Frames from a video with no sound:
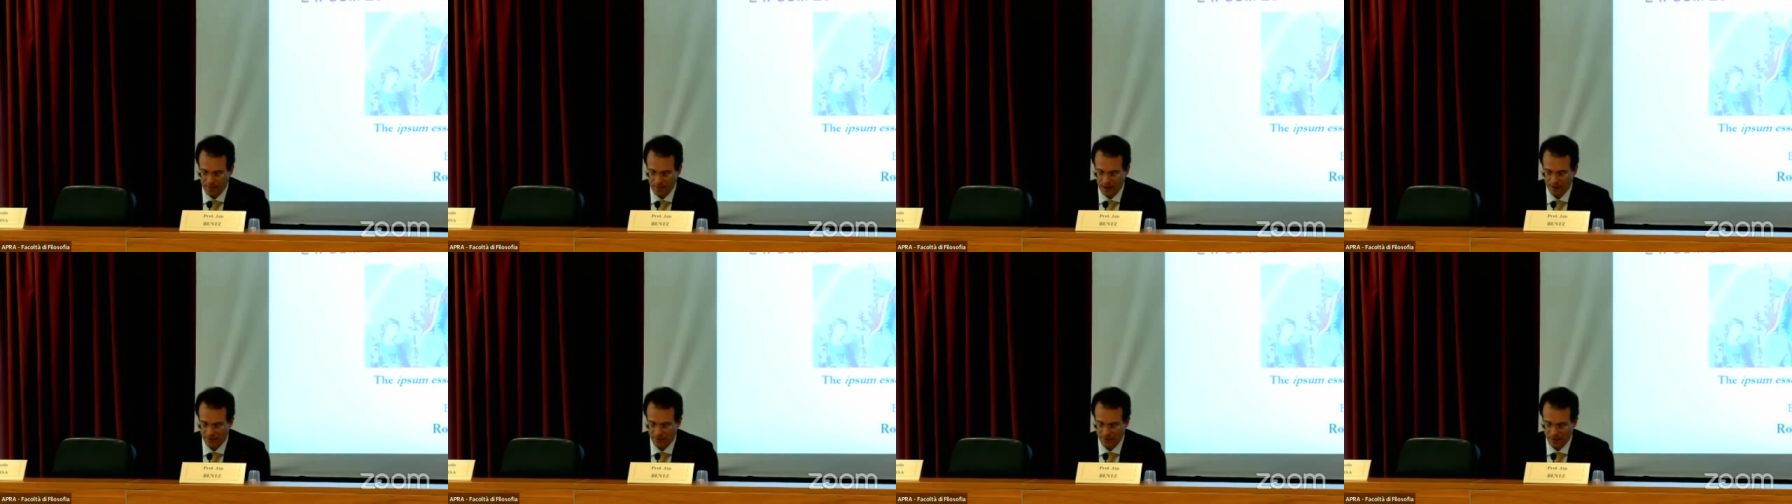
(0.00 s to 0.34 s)

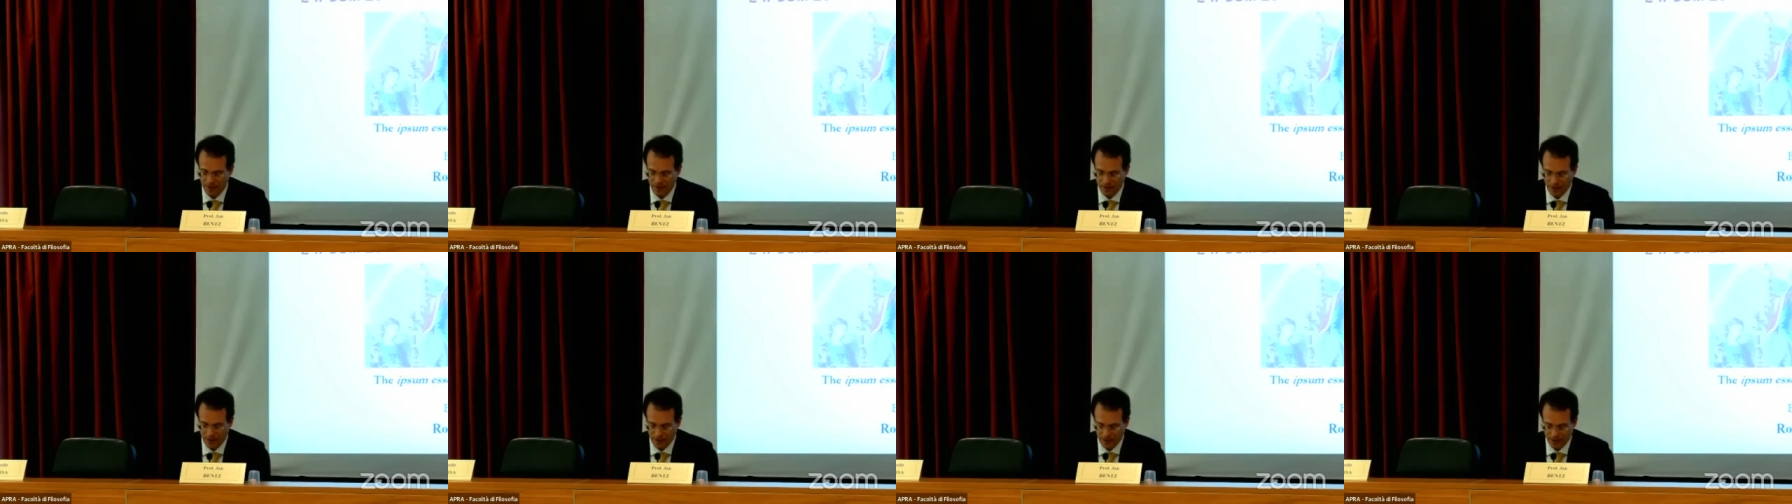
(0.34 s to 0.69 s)

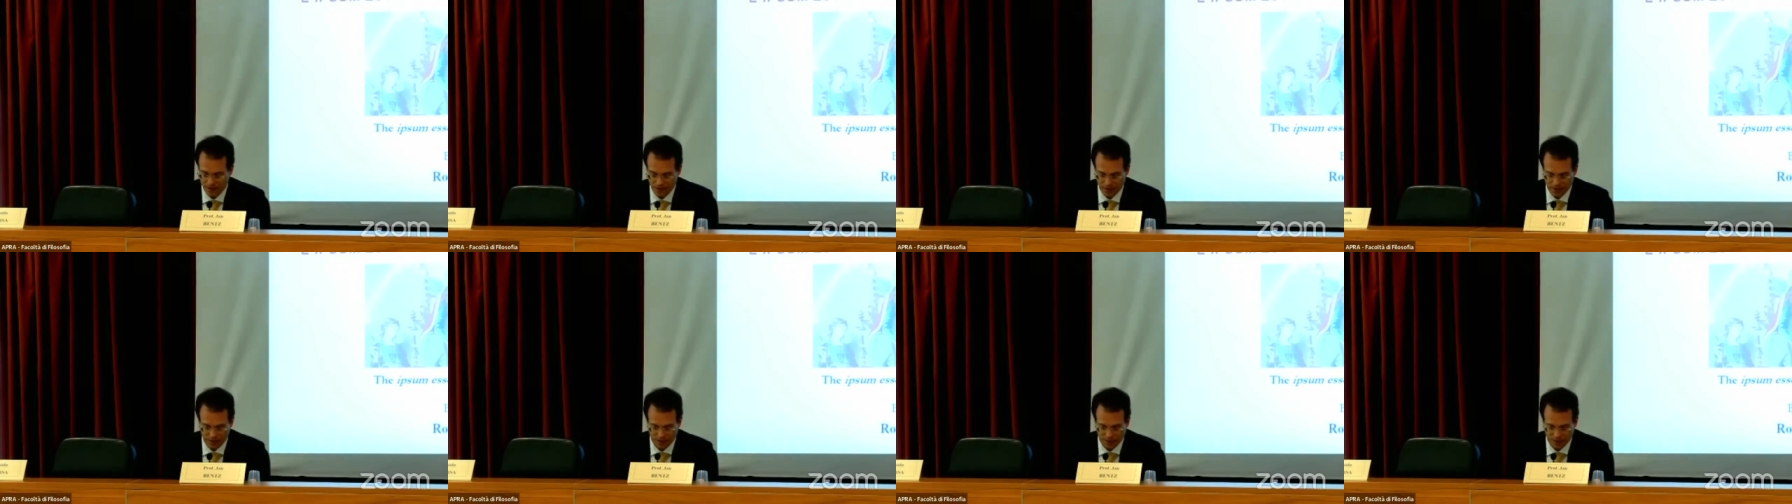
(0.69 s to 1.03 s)

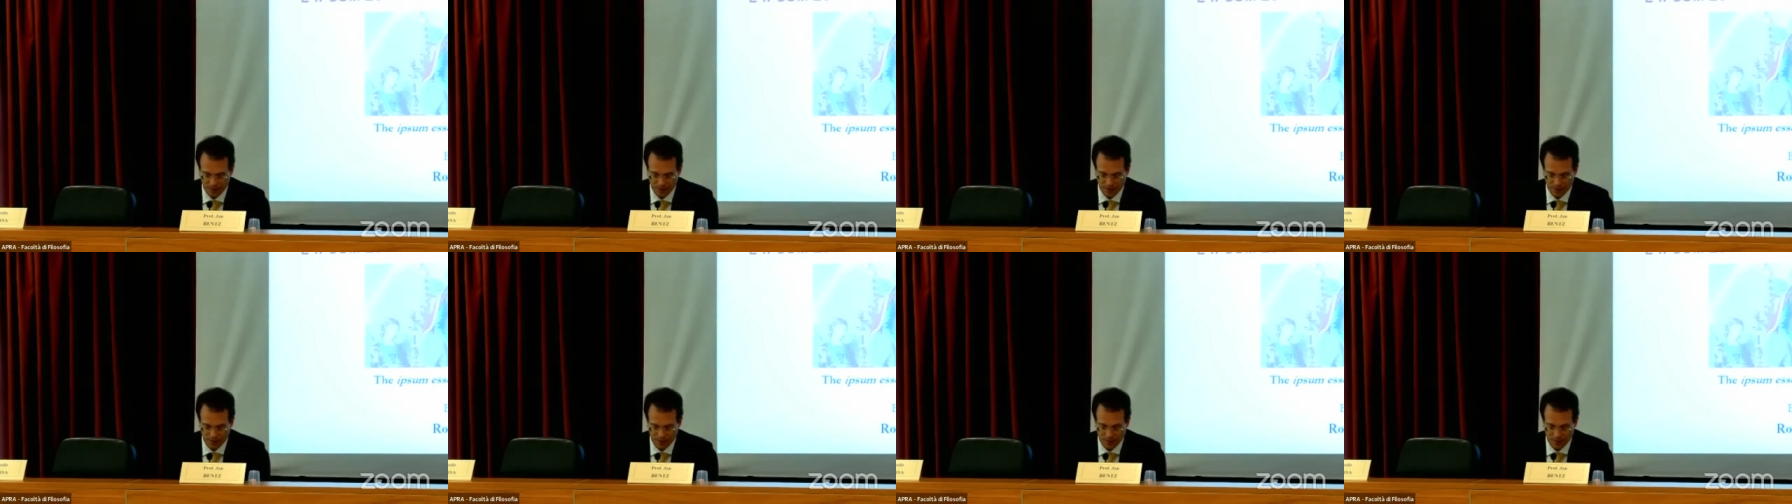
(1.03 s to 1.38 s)
Metaphysics
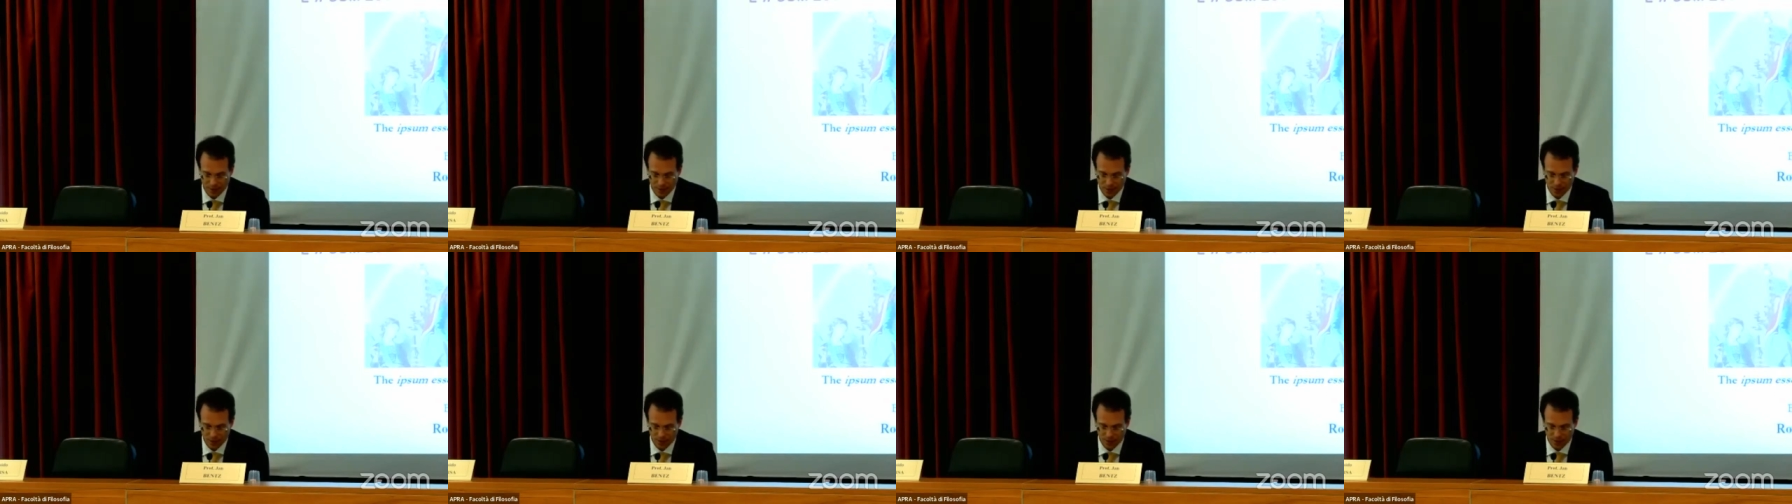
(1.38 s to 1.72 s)
is with the
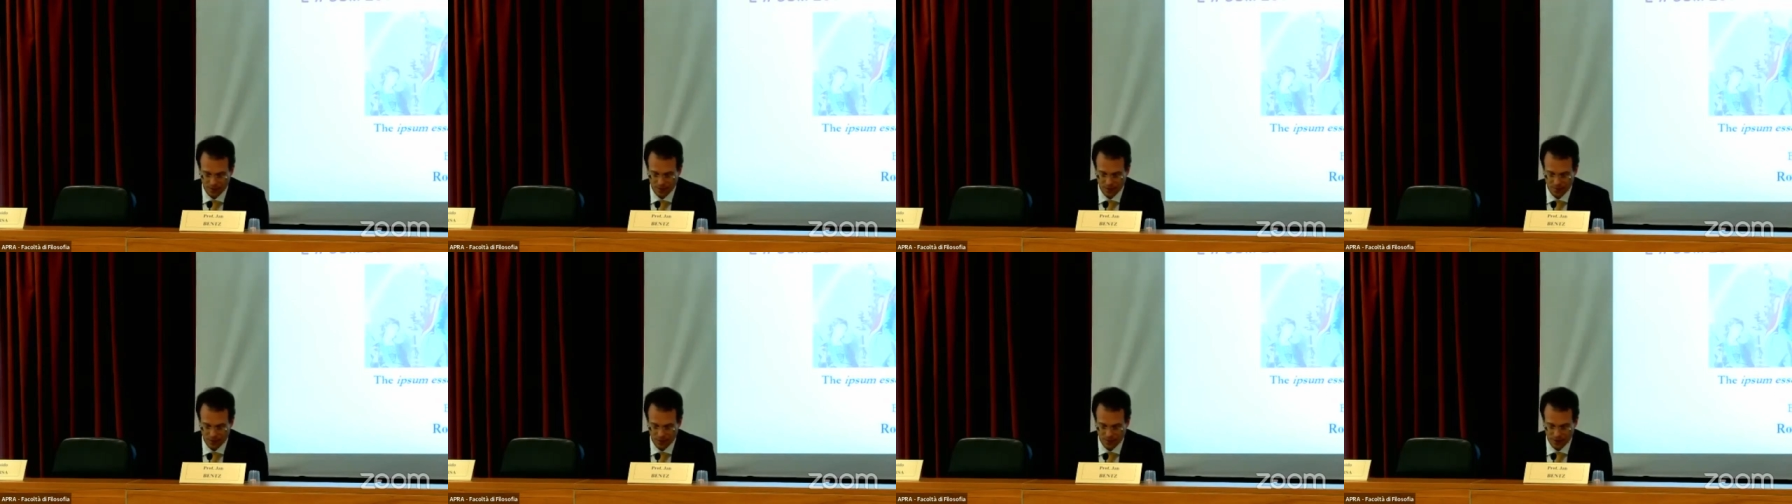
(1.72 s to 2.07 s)
point
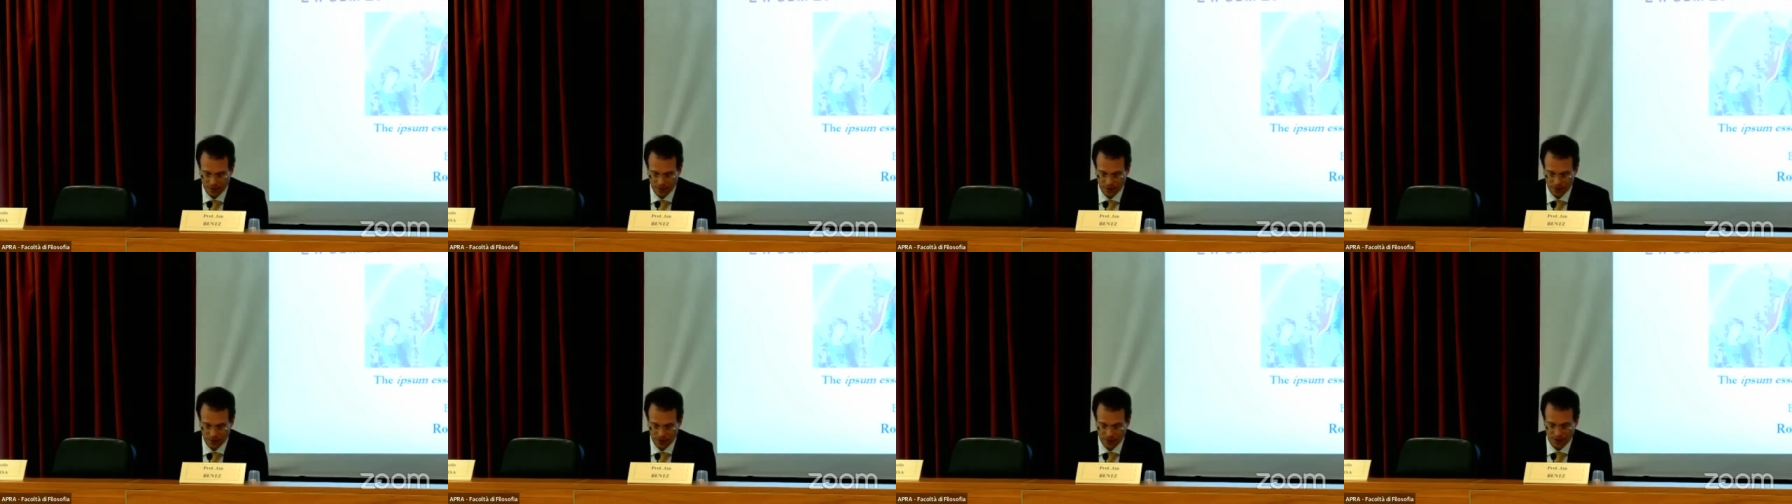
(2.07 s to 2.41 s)
of
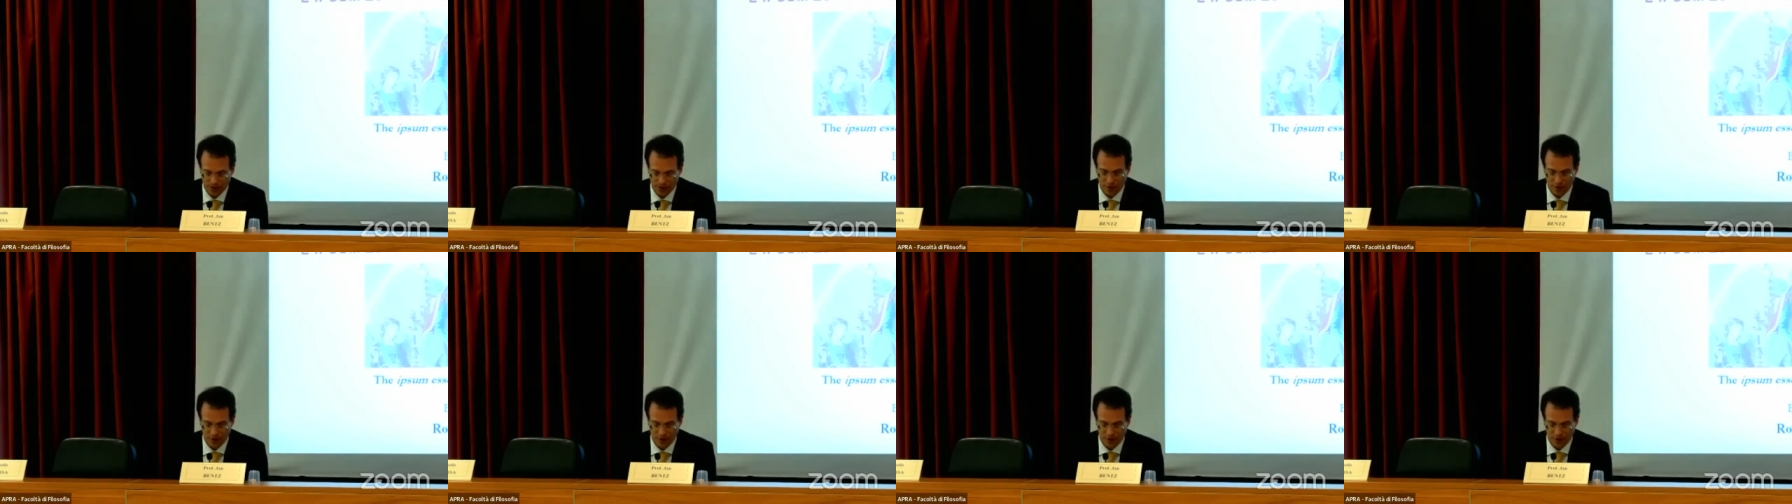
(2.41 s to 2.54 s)
departure